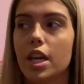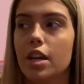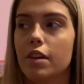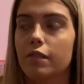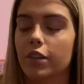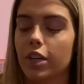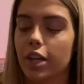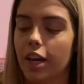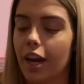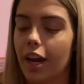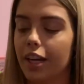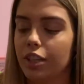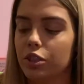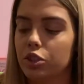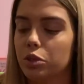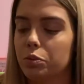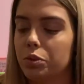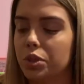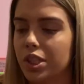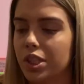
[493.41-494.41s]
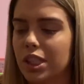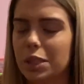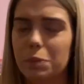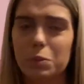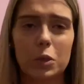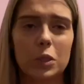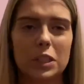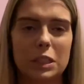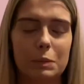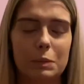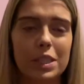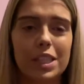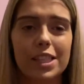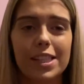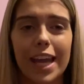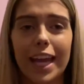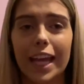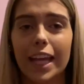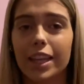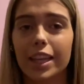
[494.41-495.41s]
For her age group, she's supposed to be
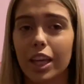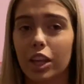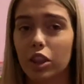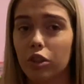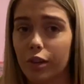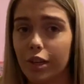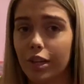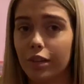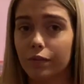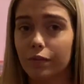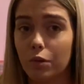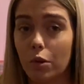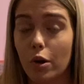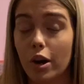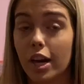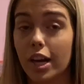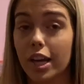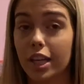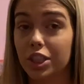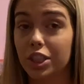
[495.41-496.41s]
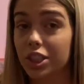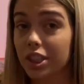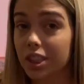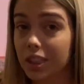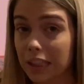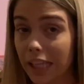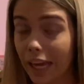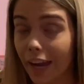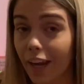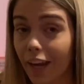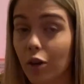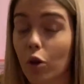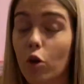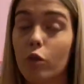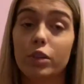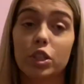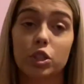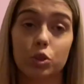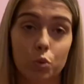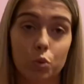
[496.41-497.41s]
saying like 3 or 4, and she's saying
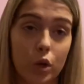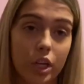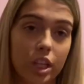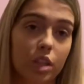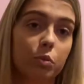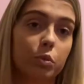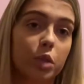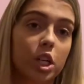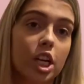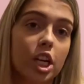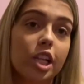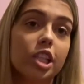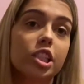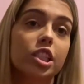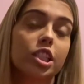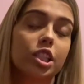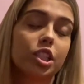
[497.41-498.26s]
over 20 words.